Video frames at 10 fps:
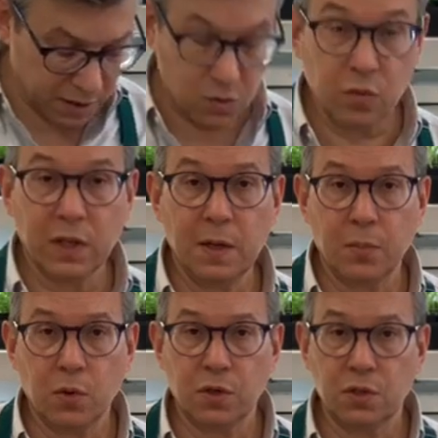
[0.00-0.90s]
it's really
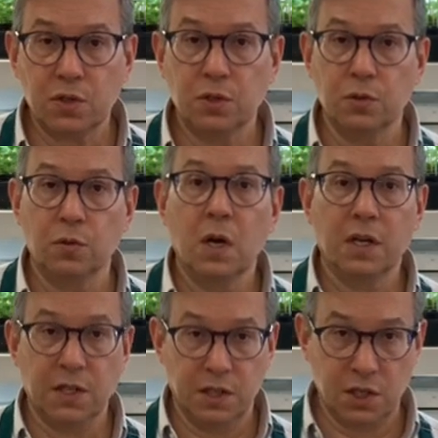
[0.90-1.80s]
important to
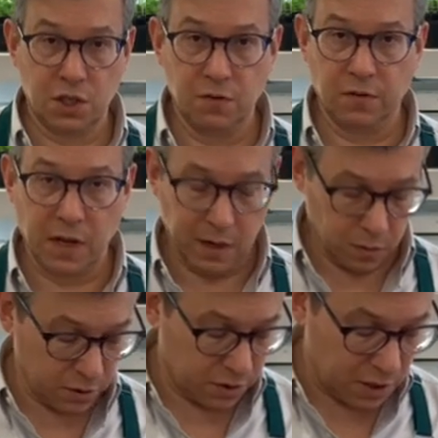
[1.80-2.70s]
condition
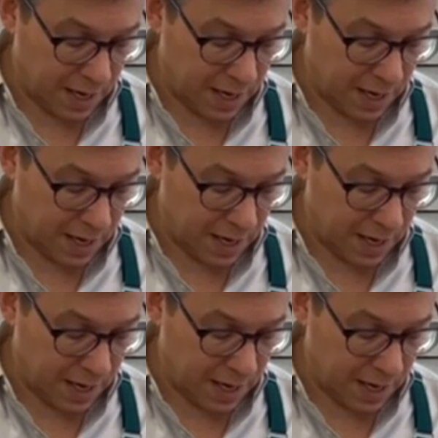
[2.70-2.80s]
flowers.